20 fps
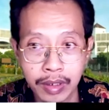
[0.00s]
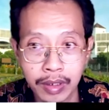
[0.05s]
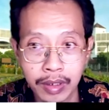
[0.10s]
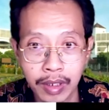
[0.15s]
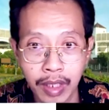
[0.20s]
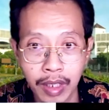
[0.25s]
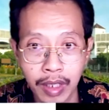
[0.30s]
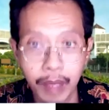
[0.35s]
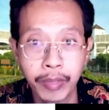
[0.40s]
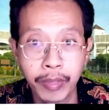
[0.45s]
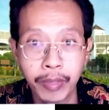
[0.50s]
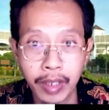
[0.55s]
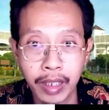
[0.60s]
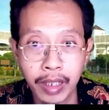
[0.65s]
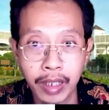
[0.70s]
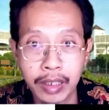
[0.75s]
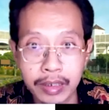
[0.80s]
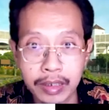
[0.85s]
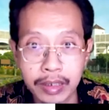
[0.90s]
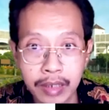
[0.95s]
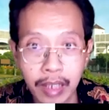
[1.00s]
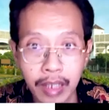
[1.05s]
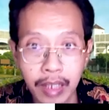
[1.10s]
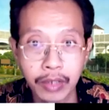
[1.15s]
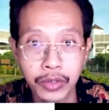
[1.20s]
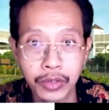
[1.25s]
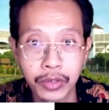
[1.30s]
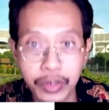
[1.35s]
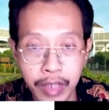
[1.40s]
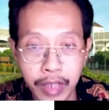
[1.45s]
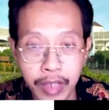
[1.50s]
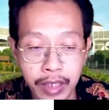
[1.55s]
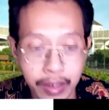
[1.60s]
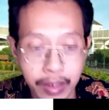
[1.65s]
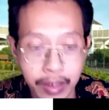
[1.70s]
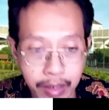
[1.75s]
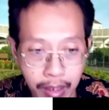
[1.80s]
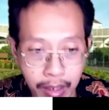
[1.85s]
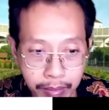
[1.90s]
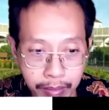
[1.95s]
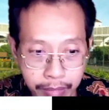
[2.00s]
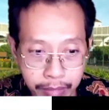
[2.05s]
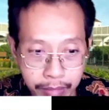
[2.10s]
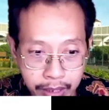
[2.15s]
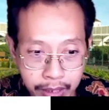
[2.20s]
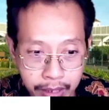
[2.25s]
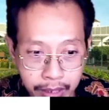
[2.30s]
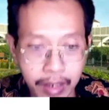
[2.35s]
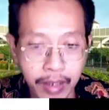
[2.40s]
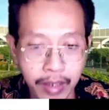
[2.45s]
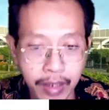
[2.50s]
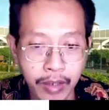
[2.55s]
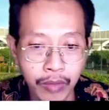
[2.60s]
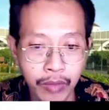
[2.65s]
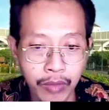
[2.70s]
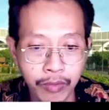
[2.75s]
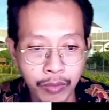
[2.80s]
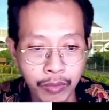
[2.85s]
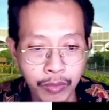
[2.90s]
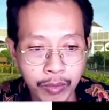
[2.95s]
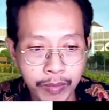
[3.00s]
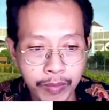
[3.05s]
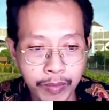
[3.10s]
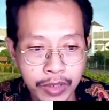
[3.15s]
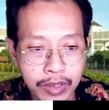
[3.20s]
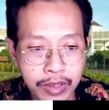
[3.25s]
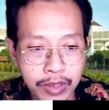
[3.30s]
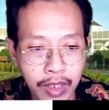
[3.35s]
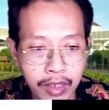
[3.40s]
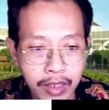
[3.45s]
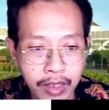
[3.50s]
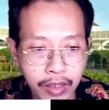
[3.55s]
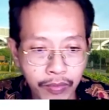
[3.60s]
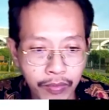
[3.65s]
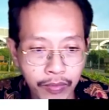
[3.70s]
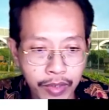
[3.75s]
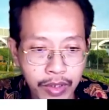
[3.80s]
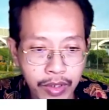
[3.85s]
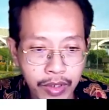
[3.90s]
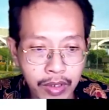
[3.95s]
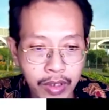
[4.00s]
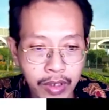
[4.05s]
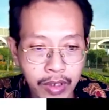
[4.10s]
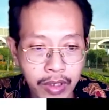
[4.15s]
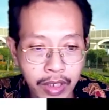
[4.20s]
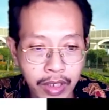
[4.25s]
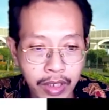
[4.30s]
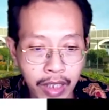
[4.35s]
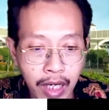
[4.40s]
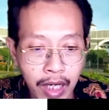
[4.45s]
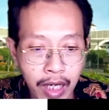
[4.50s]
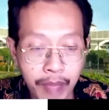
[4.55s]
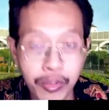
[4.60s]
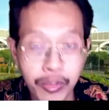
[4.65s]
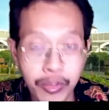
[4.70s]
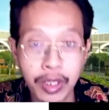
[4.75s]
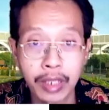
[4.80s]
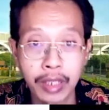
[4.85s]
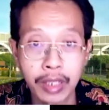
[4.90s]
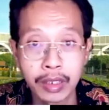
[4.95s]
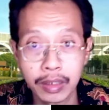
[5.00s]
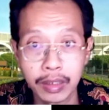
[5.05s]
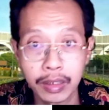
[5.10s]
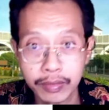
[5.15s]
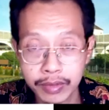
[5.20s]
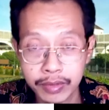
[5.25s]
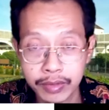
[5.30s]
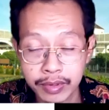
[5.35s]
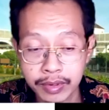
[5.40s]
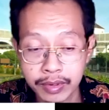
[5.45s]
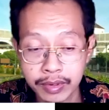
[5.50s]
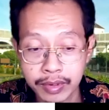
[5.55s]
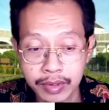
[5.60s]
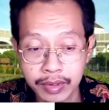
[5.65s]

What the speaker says: helping us understand the topic, we would be starting with the learning objectives.